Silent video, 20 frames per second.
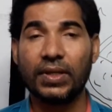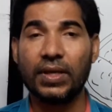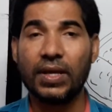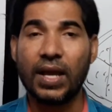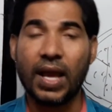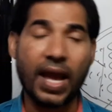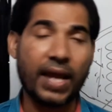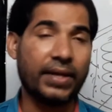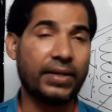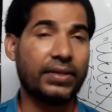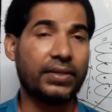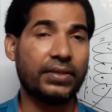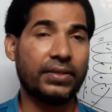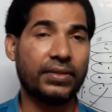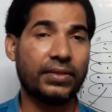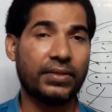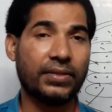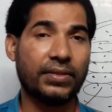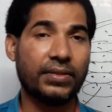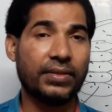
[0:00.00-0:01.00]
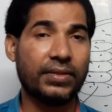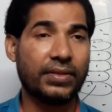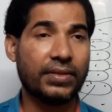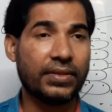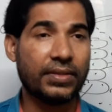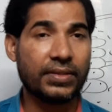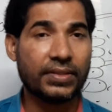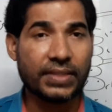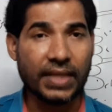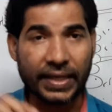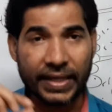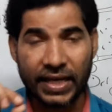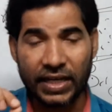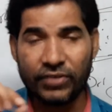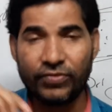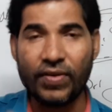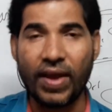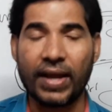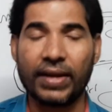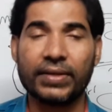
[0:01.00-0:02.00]
And
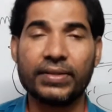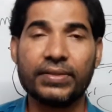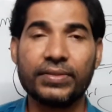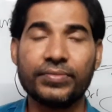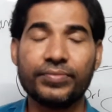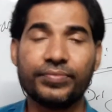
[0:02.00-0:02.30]
second fact,